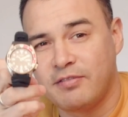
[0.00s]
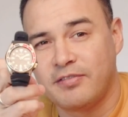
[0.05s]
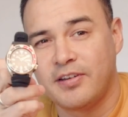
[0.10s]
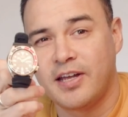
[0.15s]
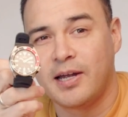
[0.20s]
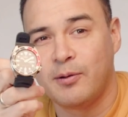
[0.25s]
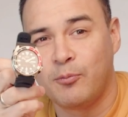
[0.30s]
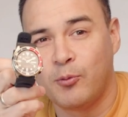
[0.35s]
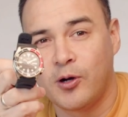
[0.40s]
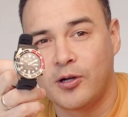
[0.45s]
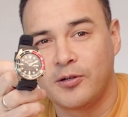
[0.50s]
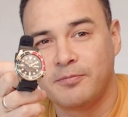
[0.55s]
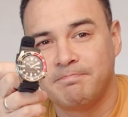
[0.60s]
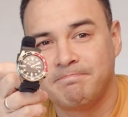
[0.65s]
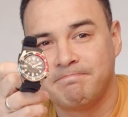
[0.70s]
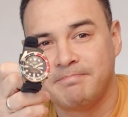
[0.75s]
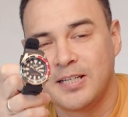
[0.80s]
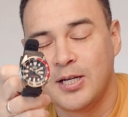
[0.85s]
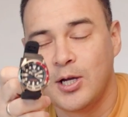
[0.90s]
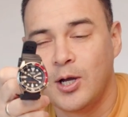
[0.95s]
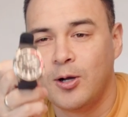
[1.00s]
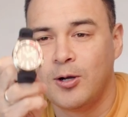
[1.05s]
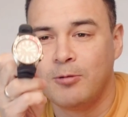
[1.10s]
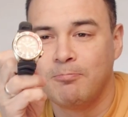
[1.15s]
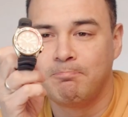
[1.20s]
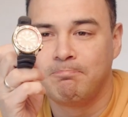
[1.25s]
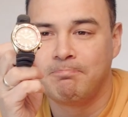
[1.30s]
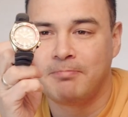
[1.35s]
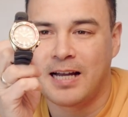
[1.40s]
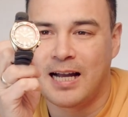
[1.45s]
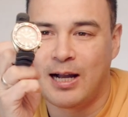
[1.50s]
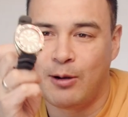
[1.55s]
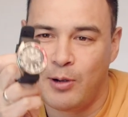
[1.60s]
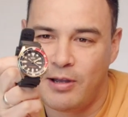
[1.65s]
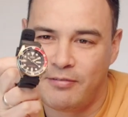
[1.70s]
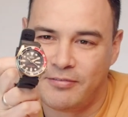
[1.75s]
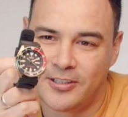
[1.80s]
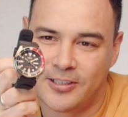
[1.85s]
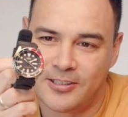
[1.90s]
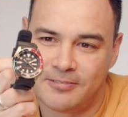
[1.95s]
F91.
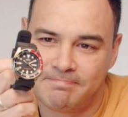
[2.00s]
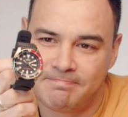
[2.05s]
However...